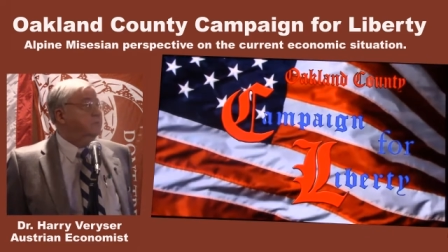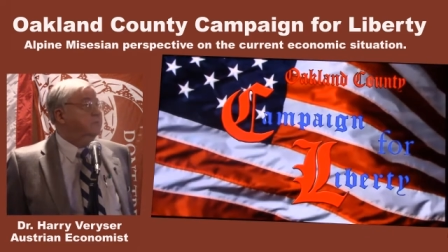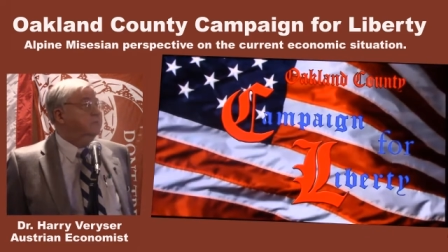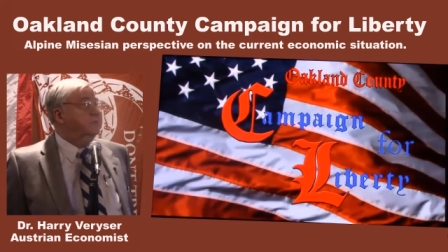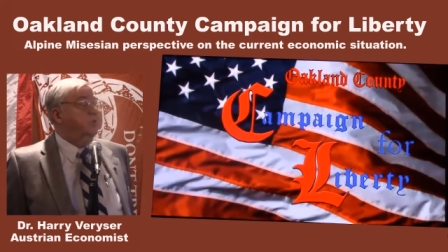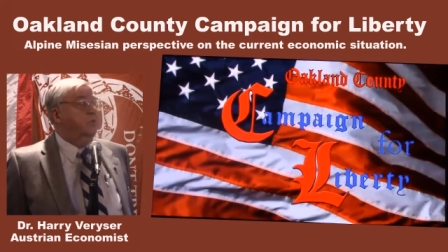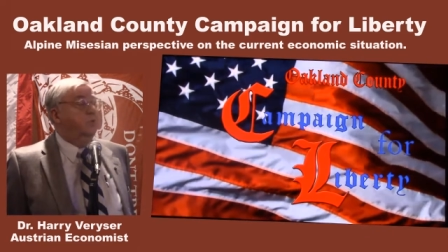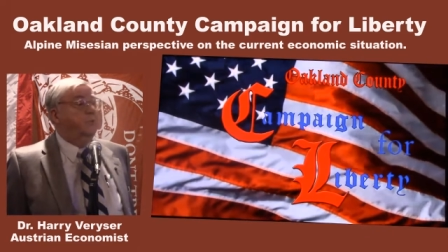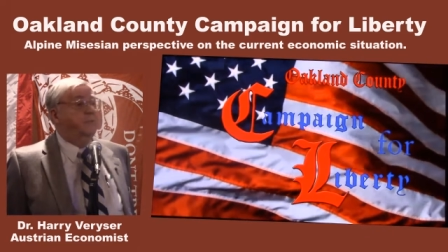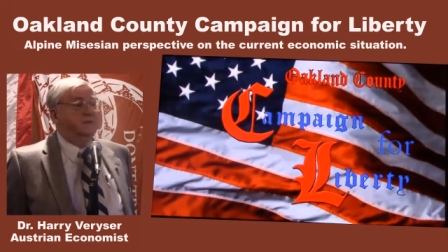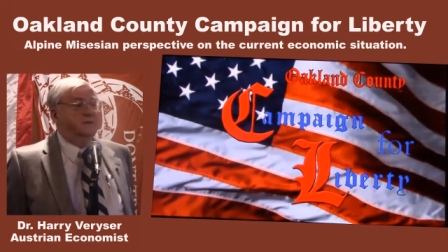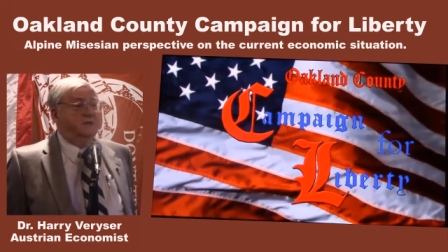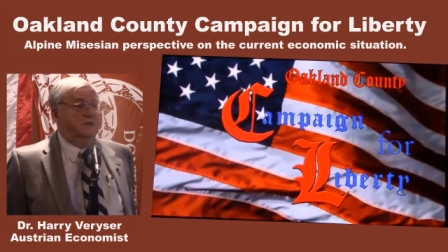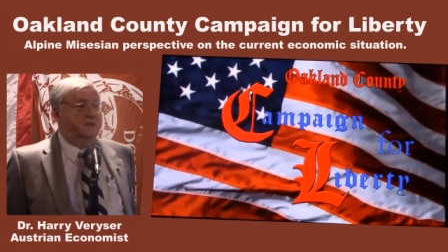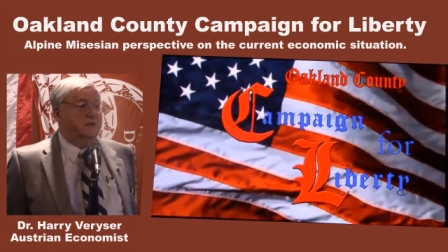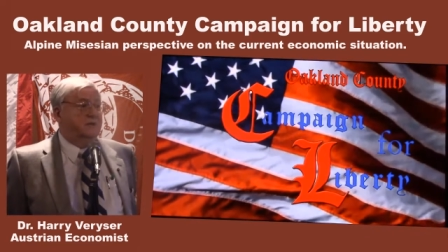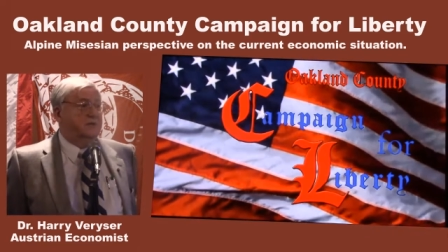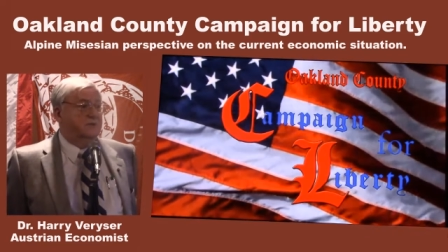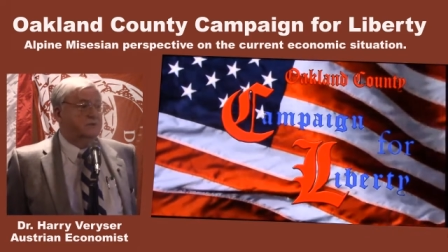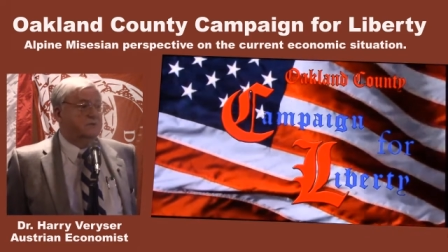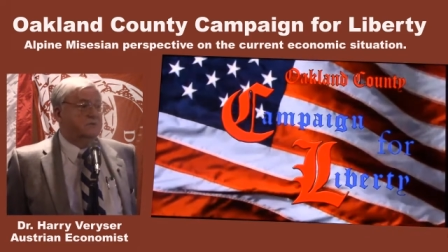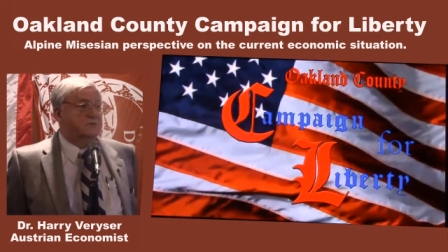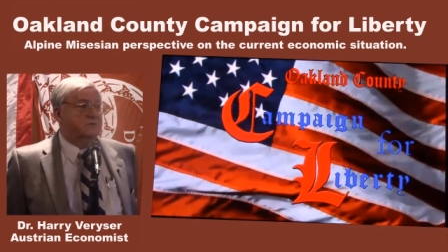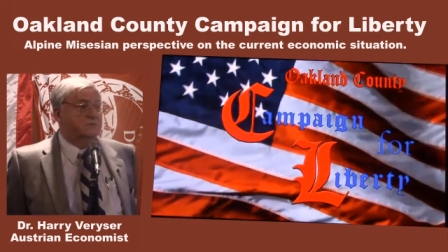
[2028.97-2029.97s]
nobody
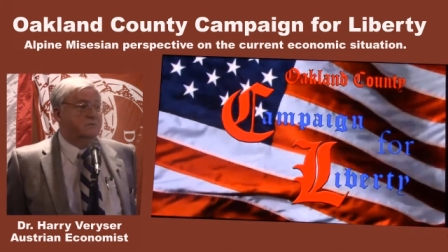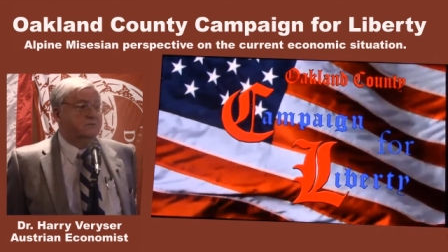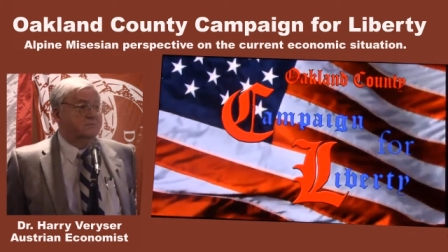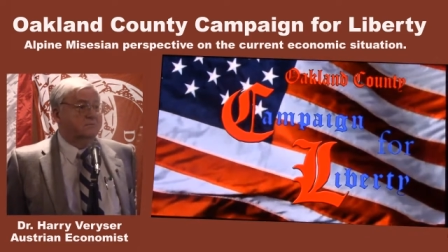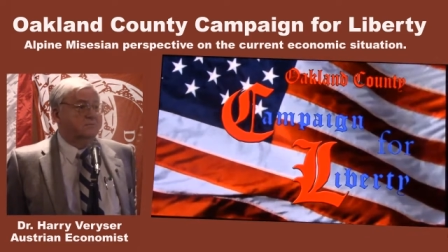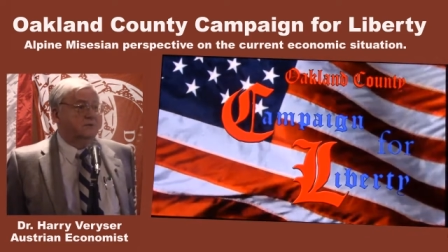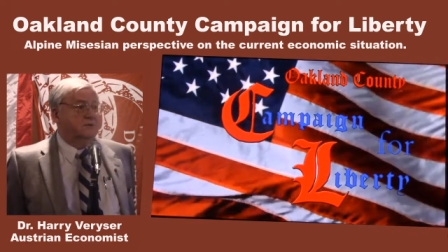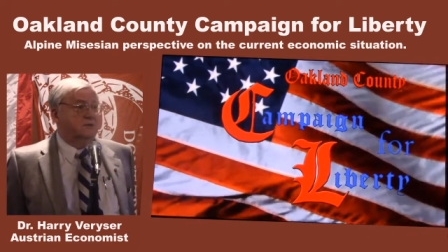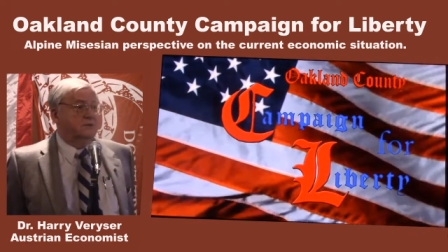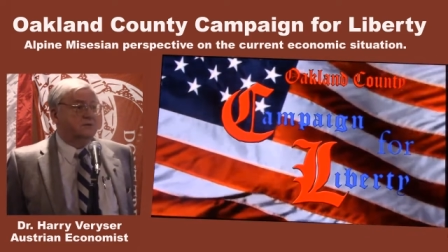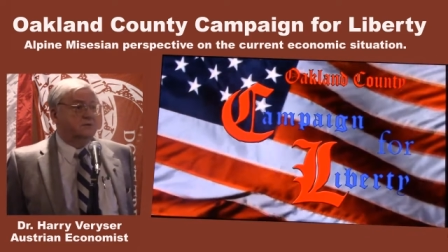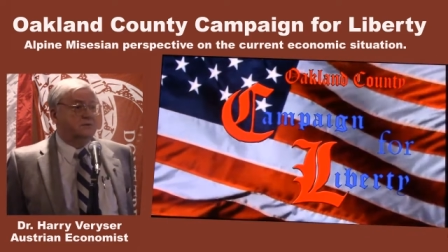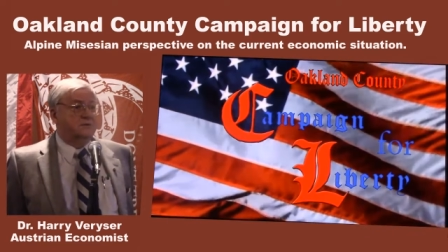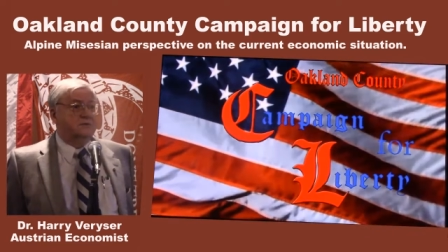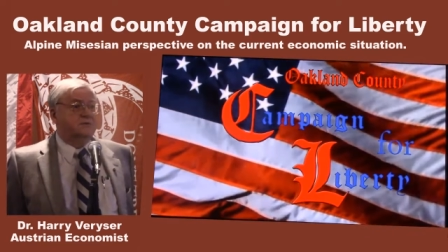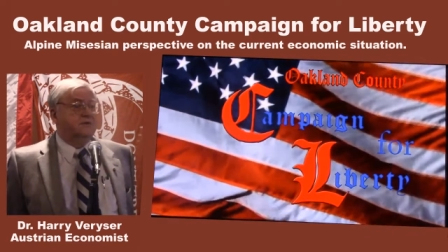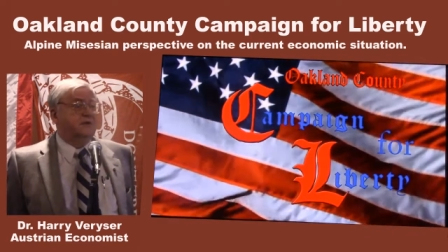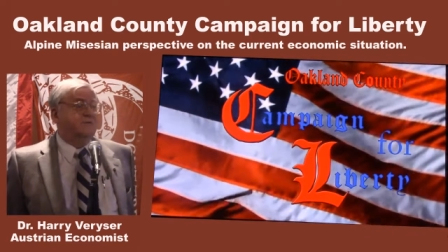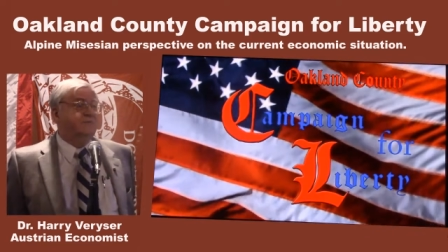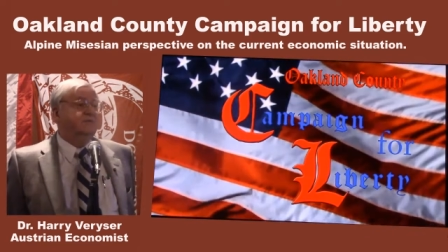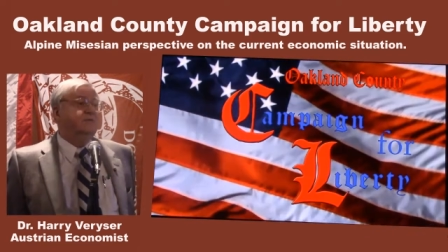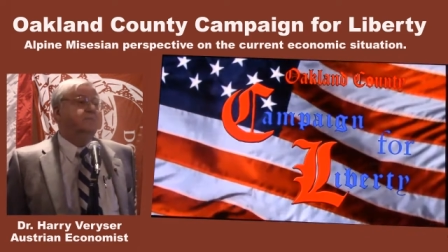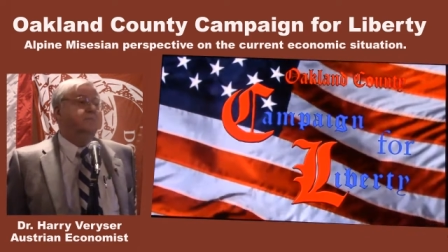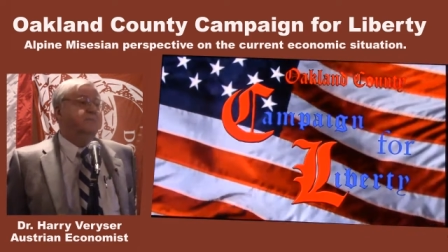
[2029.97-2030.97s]
is because it's
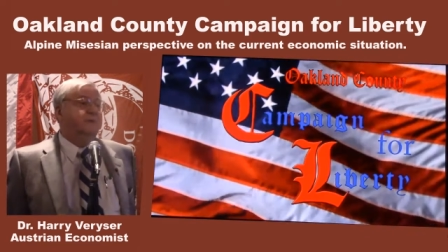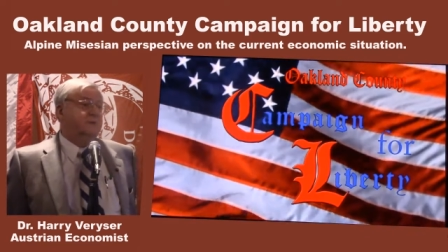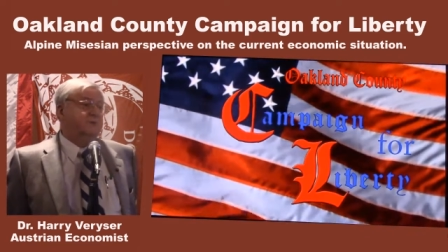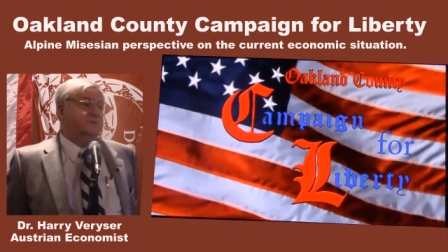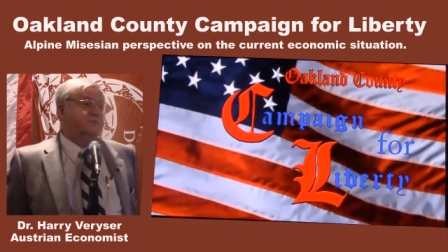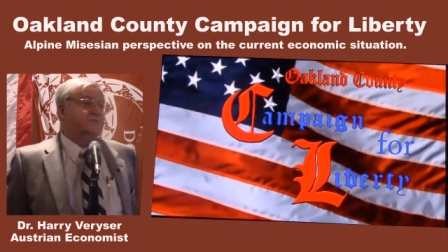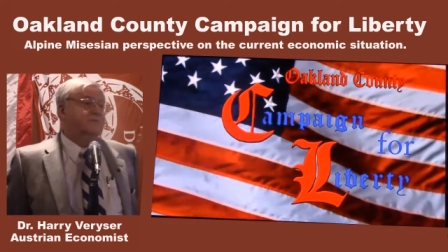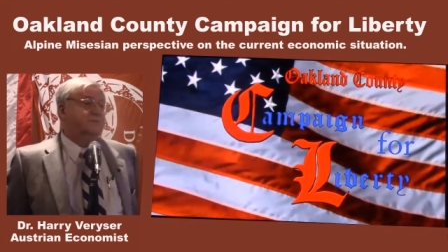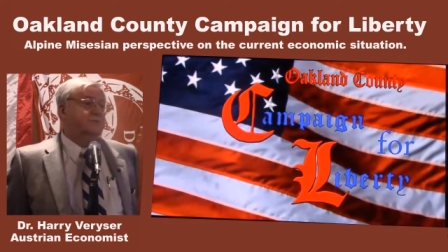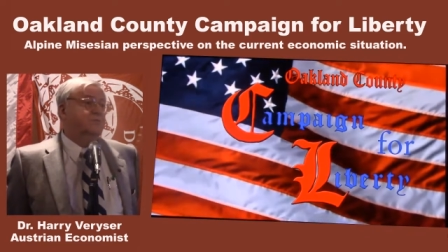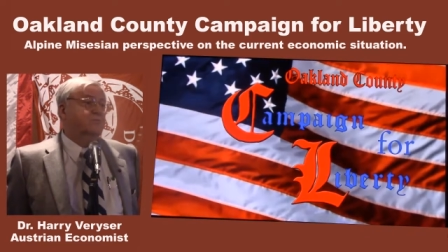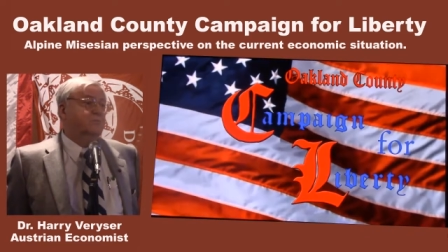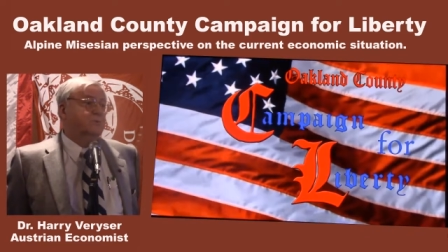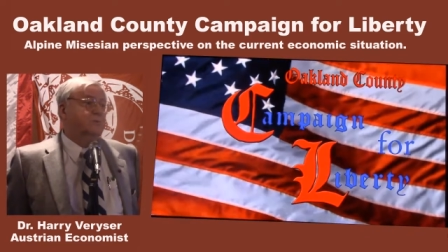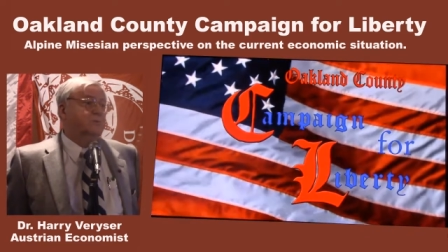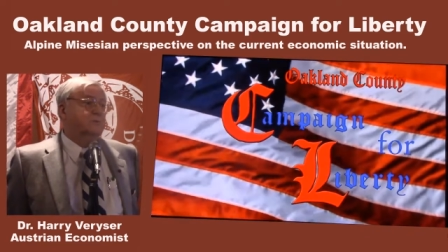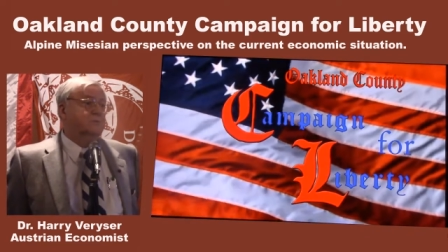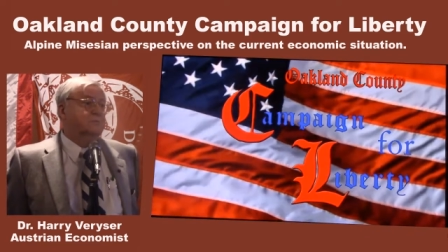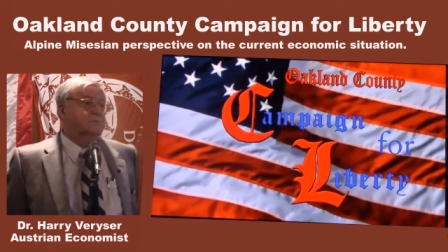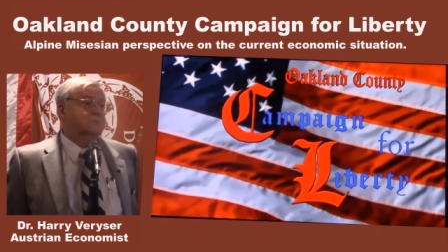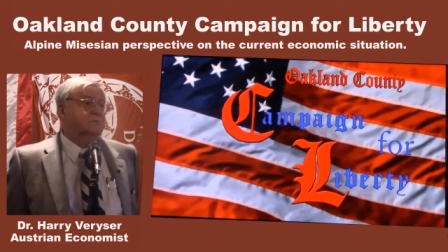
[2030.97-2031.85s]
left a mess for the world